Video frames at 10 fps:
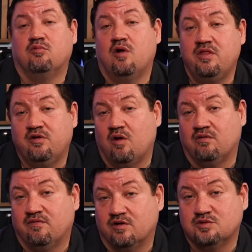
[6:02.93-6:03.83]
run their
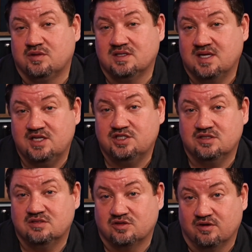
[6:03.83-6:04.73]
own
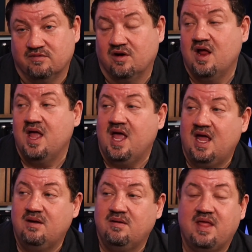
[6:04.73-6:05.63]
virtualization server,
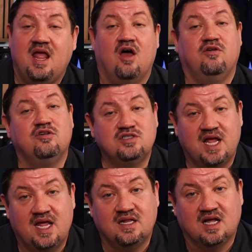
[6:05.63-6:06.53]
and they
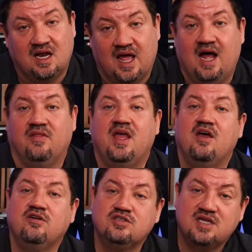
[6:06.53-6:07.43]
understand the cloud. They
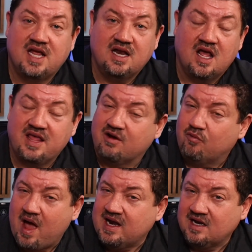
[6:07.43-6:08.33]
can
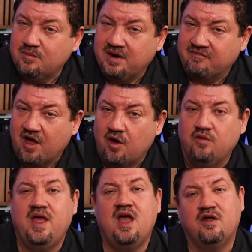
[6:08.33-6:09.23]
write a little bit of
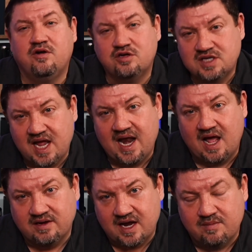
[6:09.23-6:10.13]
code. They understand
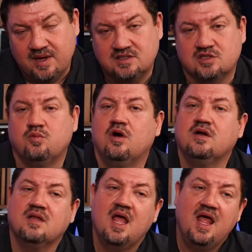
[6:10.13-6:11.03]
how databases
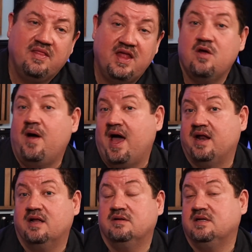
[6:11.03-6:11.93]
work. They know how
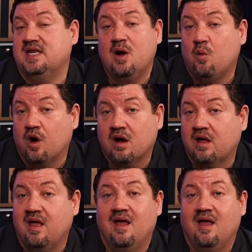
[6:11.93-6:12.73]
to network.